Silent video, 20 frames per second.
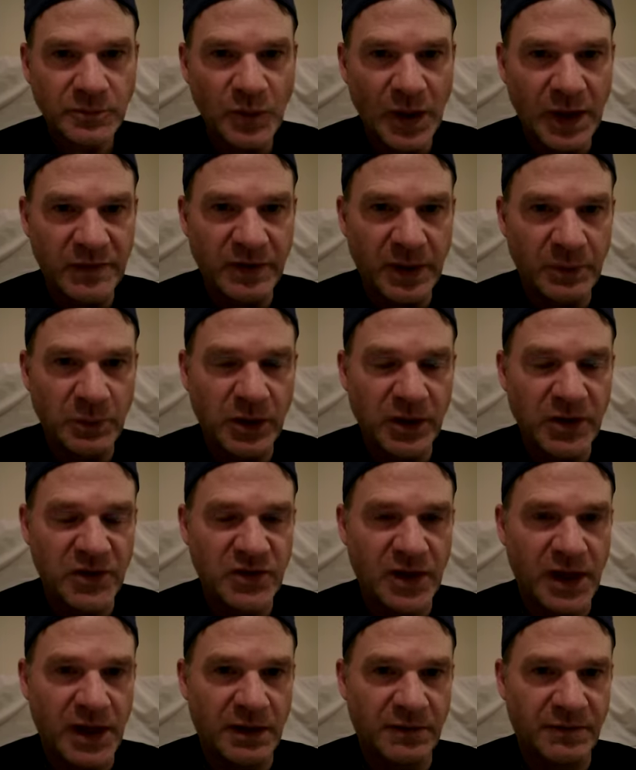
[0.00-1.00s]
If I'm going to
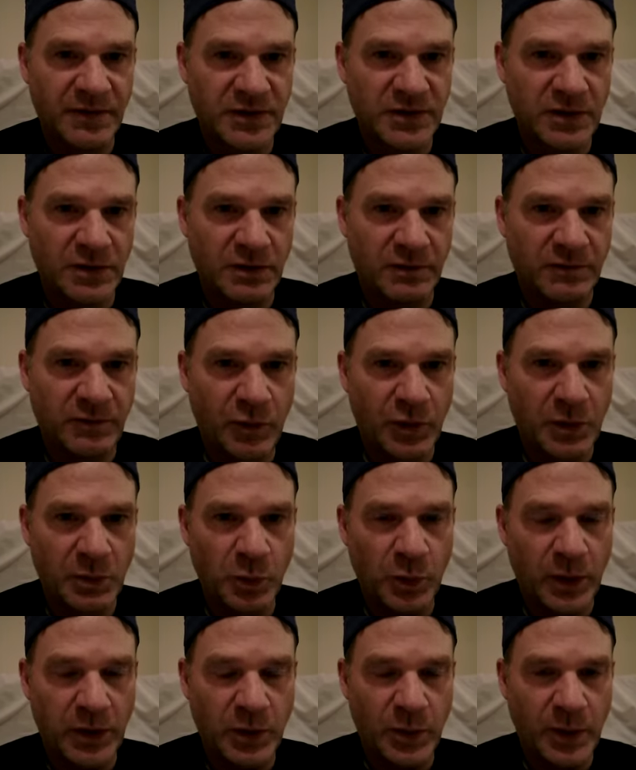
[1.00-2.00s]
stay in a physical
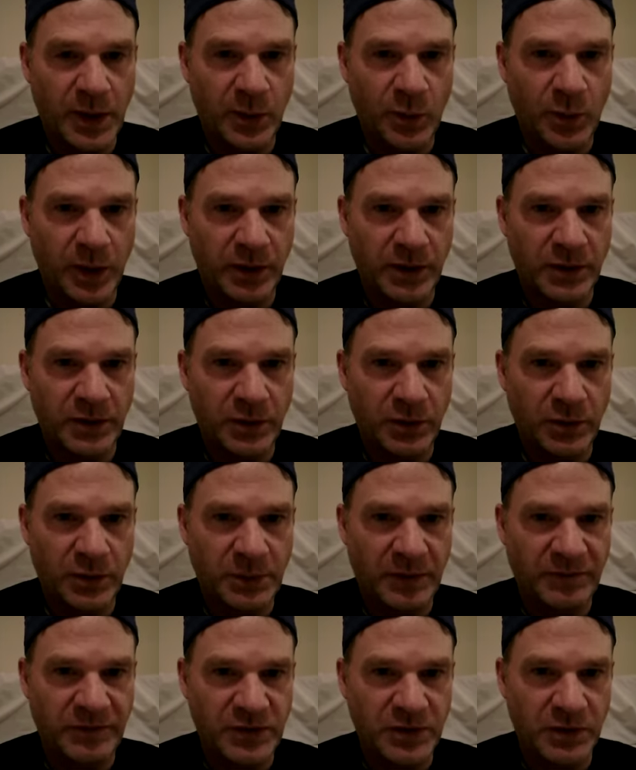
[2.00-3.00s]
form, what do I want to do in
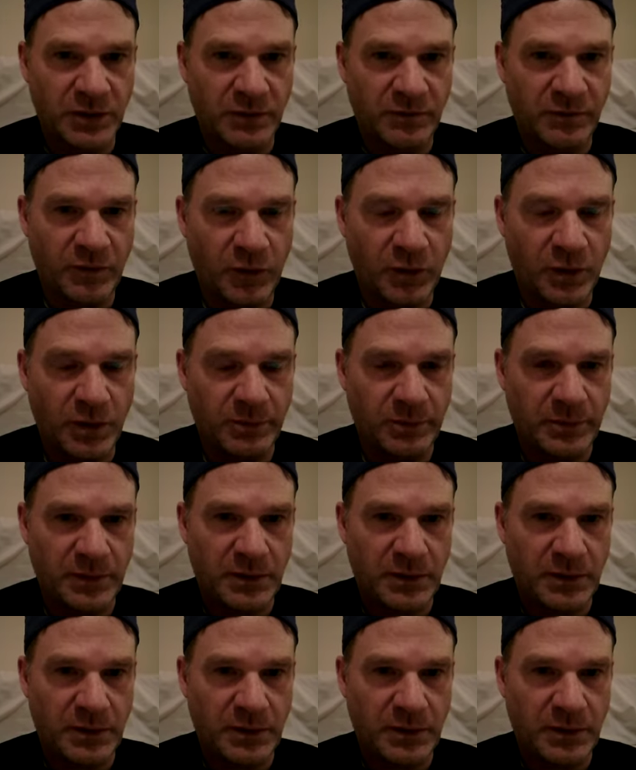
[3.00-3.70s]
my physical form?